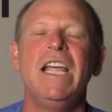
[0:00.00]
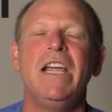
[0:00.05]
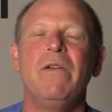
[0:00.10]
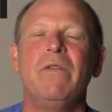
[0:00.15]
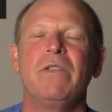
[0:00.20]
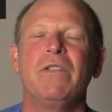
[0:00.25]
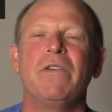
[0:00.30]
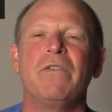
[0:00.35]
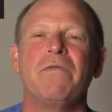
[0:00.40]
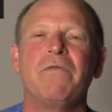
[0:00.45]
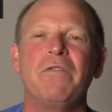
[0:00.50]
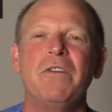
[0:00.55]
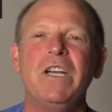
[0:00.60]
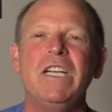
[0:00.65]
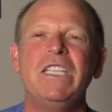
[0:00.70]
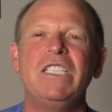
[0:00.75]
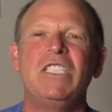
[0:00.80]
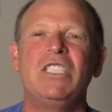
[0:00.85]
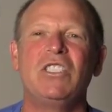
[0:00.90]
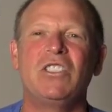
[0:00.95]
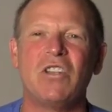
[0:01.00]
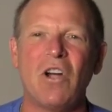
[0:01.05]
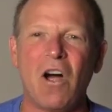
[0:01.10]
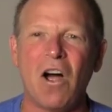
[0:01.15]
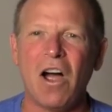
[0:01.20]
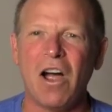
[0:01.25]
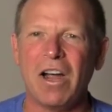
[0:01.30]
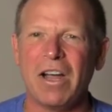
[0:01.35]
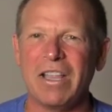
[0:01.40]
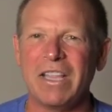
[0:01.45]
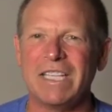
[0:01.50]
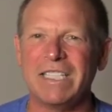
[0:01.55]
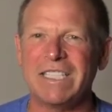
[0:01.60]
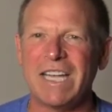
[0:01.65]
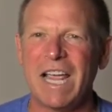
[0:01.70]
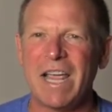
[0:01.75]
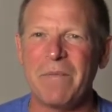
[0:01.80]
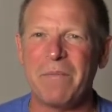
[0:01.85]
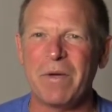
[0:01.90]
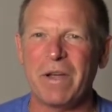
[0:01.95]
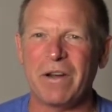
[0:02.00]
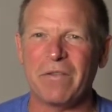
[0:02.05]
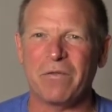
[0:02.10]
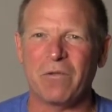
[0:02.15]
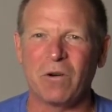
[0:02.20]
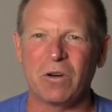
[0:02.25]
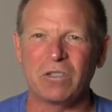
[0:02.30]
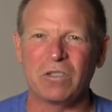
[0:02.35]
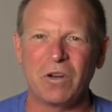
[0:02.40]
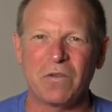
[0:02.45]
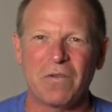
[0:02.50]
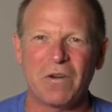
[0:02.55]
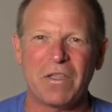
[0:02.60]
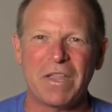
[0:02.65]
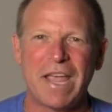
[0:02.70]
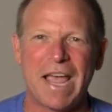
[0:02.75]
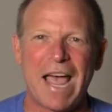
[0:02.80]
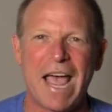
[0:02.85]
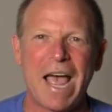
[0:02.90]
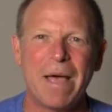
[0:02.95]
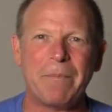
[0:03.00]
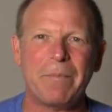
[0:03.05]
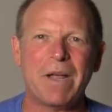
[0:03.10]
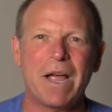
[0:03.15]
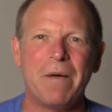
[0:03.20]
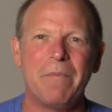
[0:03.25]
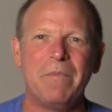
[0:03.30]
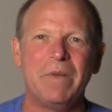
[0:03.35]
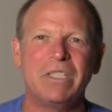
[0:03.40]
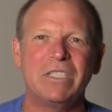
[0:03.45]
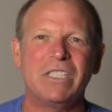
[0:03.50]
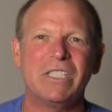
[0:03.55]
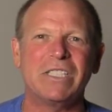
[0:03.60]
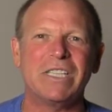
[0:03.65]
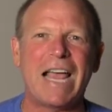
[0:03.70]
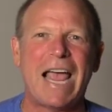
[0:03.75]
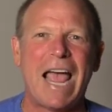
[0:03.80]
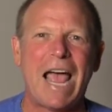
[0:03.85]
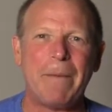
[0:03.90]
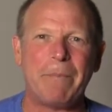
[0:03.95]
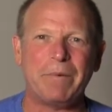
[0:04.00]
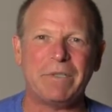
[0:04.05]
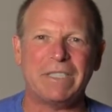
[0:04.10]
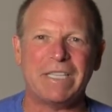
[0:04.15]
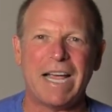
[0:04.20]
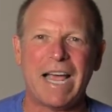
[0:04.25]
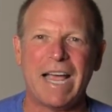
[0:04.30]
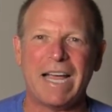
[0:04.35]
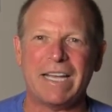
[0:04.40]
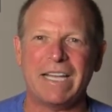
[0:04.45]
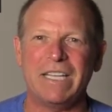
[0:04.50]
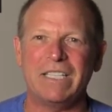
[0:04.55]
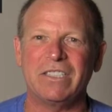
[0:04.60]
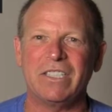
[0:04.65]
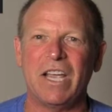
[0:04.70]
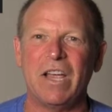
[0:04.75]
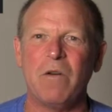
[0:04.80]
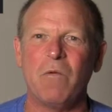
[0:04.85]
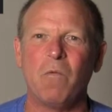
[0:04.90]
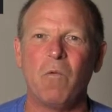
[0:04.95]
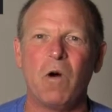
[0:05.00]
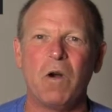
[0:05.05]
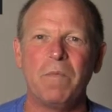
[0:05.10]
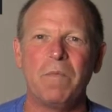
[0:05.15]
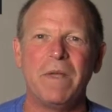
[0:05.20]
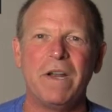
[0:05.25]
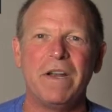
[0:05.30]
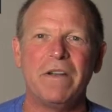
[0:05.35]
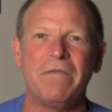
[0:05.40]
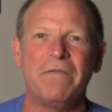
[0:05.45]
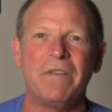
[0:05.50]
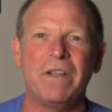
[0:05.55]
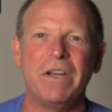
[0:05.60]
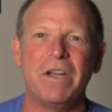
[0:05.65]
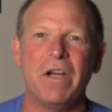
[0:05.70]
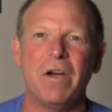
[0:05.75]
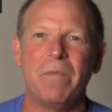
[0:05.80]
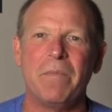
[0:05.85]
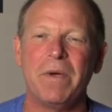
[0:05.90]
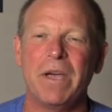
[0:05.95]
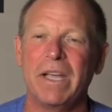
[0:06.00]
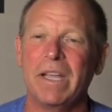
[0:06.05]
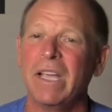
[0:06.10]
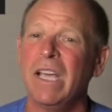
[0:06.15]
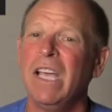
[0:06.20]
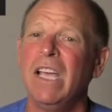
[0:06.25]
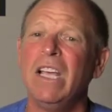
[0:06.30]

Here with your free dog of the day pick, of course, over on the app, got Mitch's App Attack. It's a 1 minute video pick.